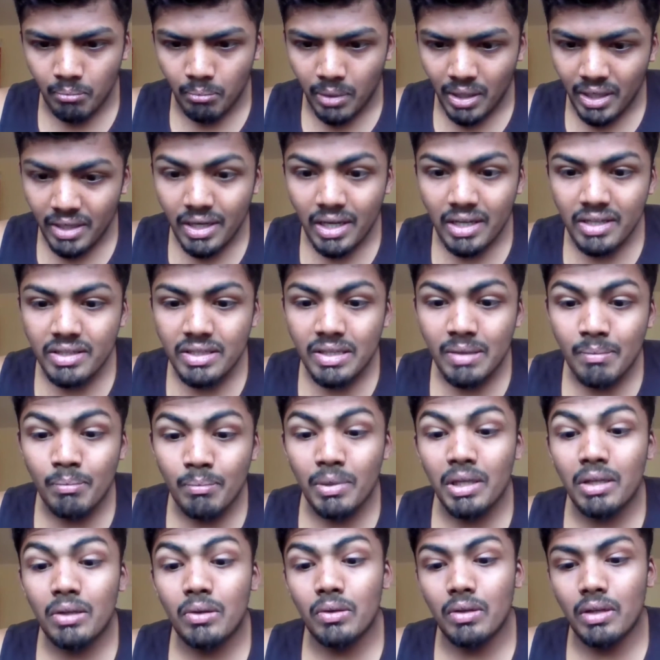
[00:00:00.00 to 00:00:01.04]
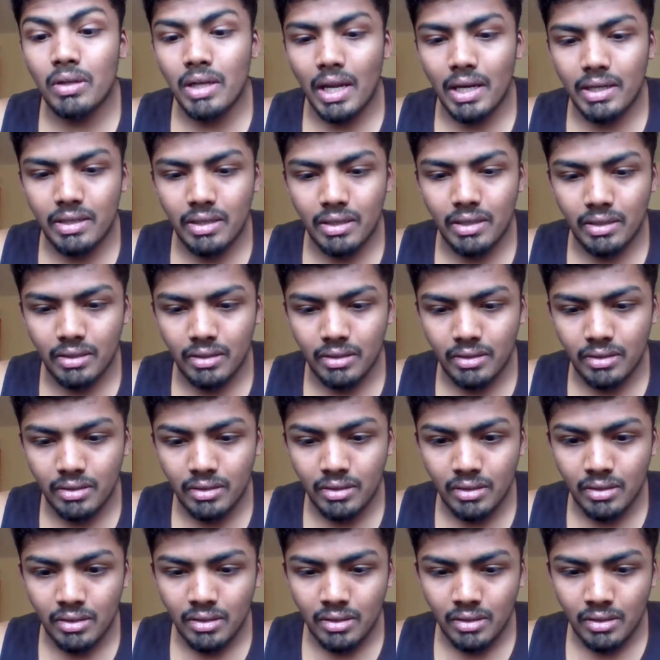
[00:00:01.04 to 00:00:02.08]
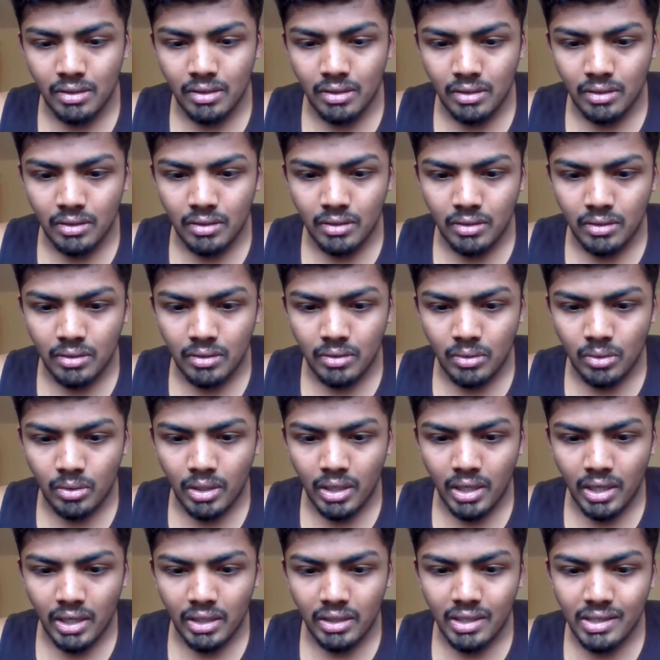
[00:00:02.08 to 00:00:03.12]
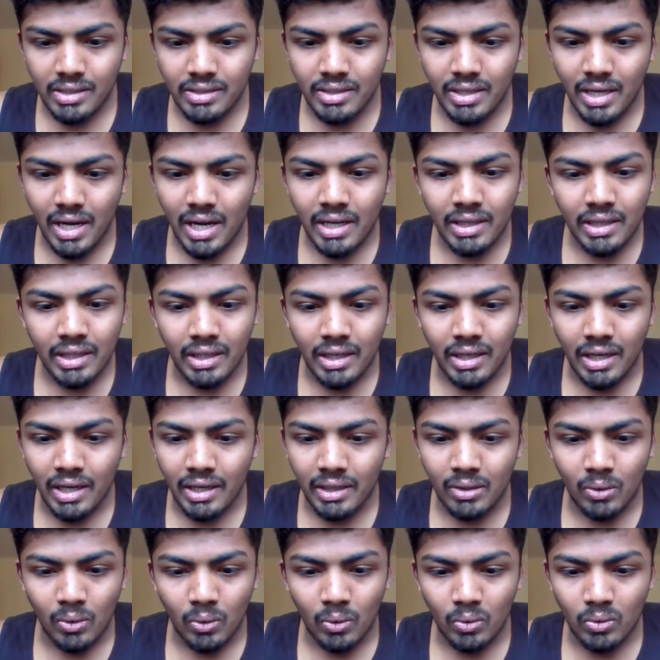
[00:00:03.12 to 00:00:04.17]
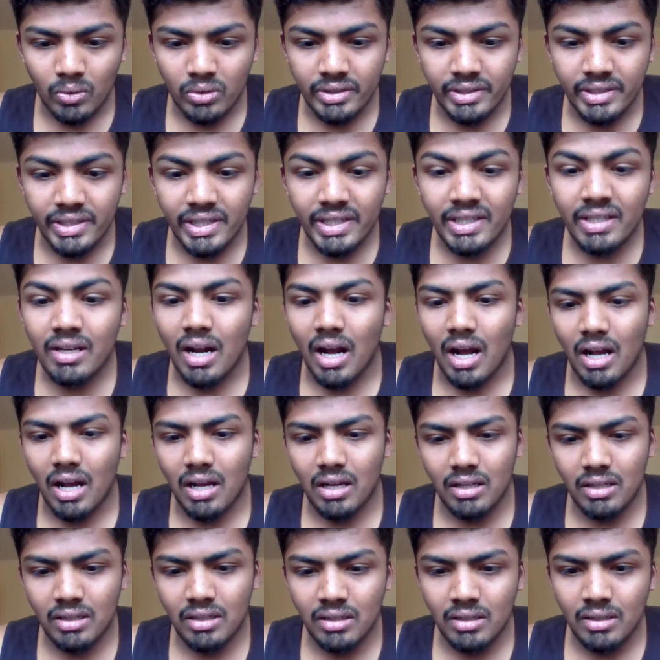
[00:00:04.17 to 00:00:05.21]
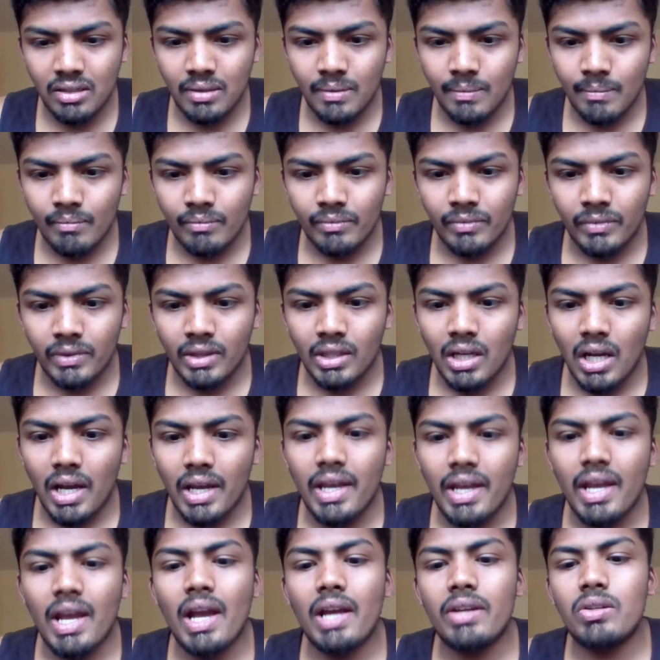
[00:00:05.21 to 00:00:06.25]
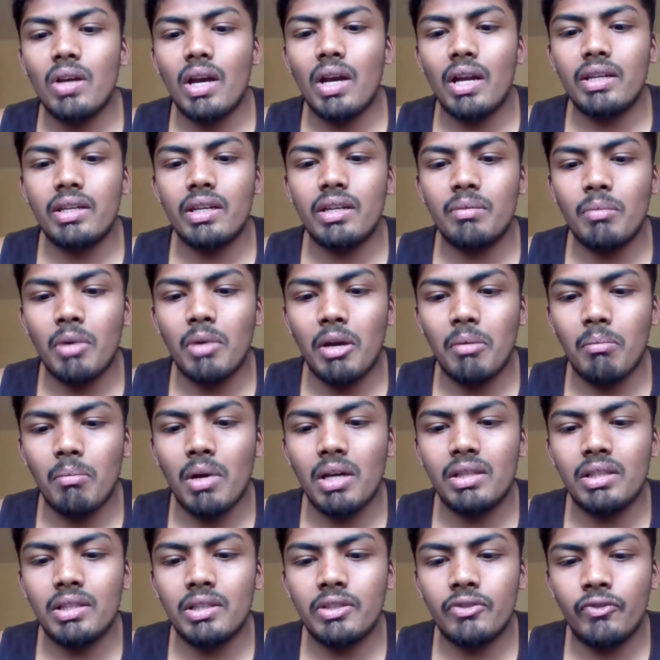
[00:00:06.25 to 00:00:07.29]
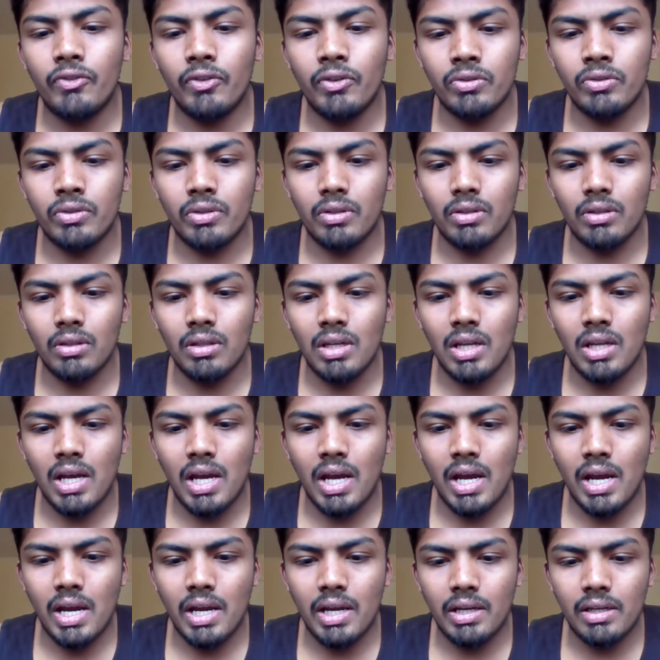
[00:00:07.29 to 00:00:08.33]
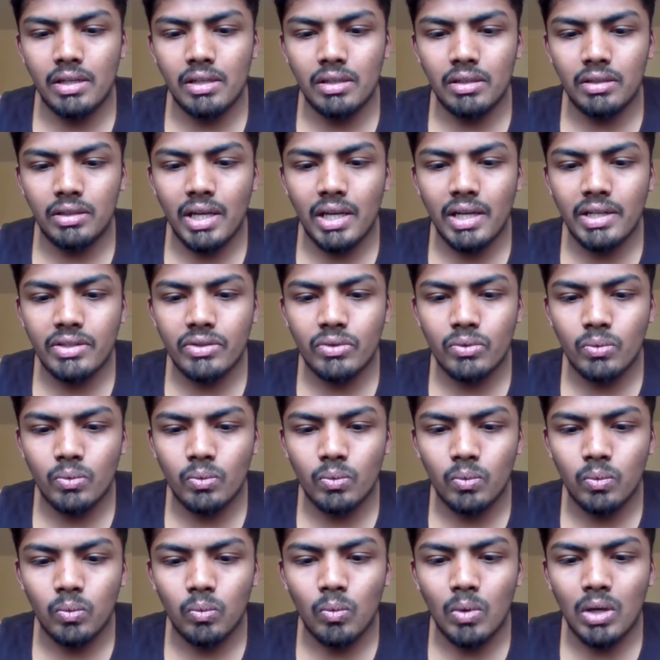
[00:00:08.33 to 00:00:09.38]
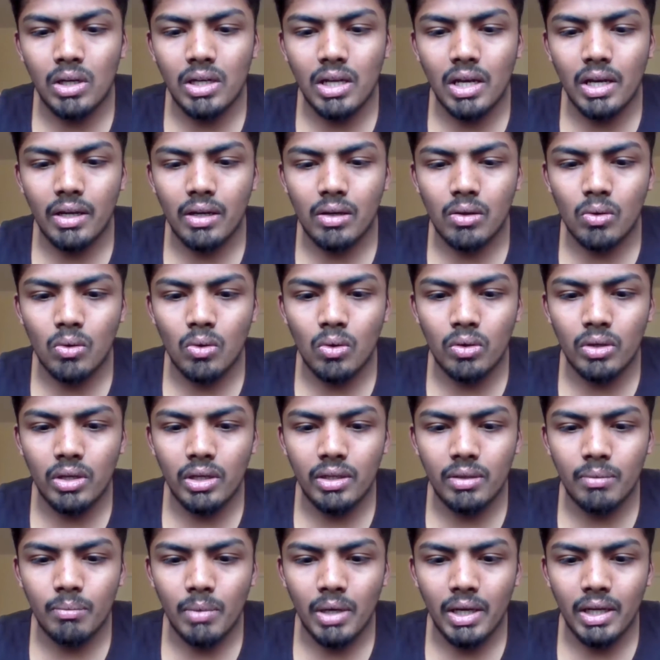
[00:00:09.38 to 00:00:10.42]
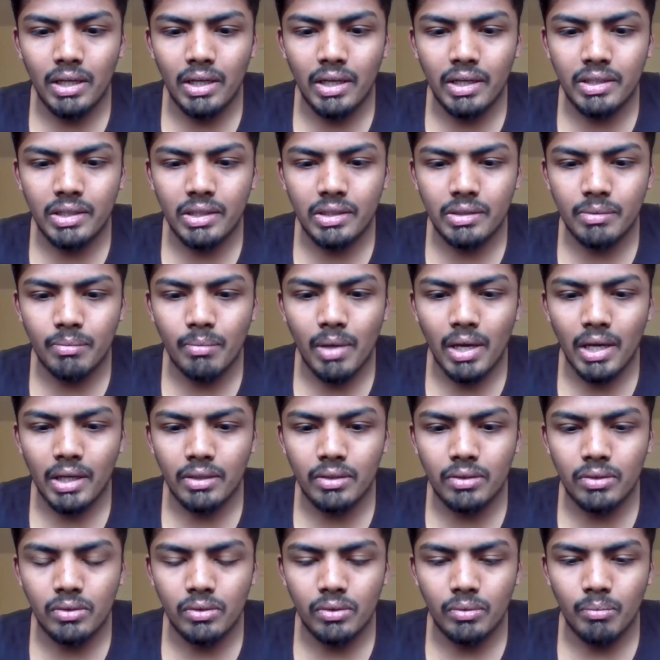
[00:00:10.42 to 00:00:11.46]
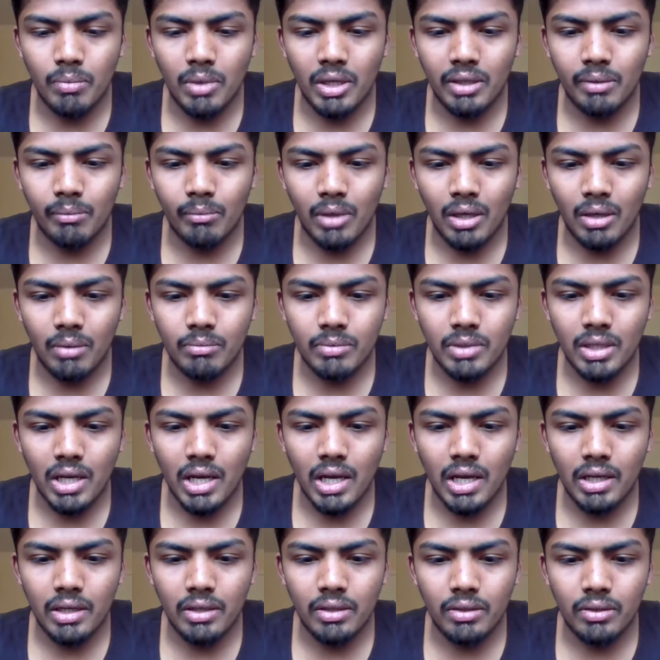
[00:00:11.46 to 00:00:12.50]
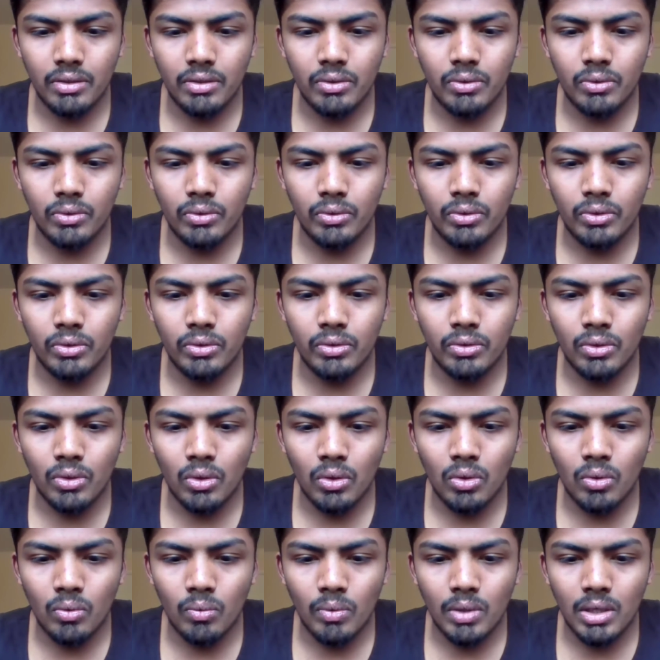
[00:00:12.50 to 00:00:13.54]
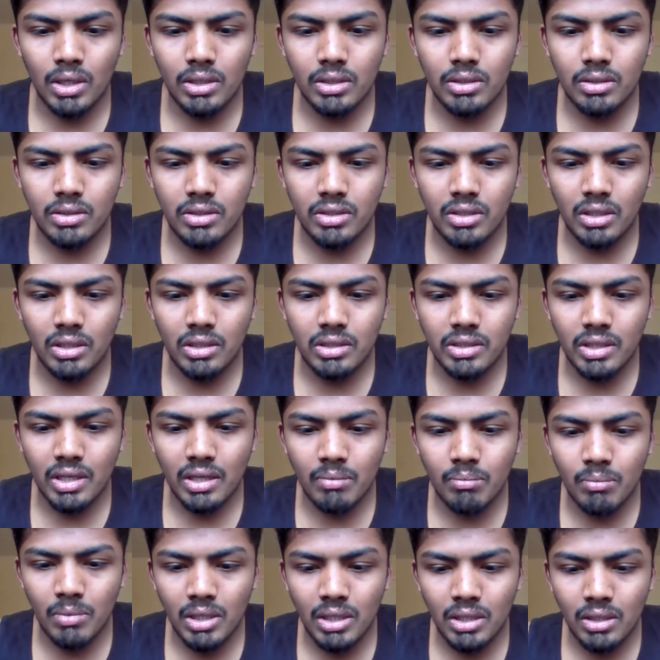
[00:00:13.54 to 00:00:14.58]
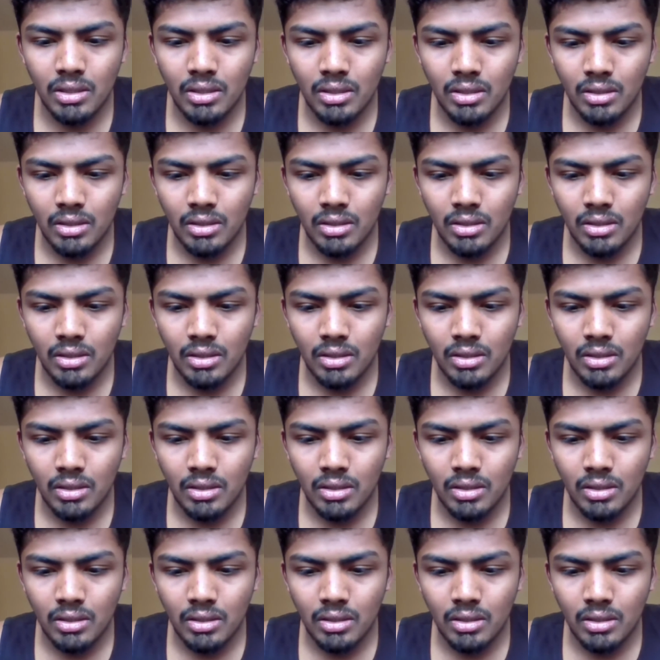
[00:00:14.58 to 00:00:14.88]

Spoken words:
I simply couldn't attend. Okay, there's another guy called Jigra. I had to attend my mother's funeral, and that's what I wrote in my letters back to Big Mom. And do you know what she sent me?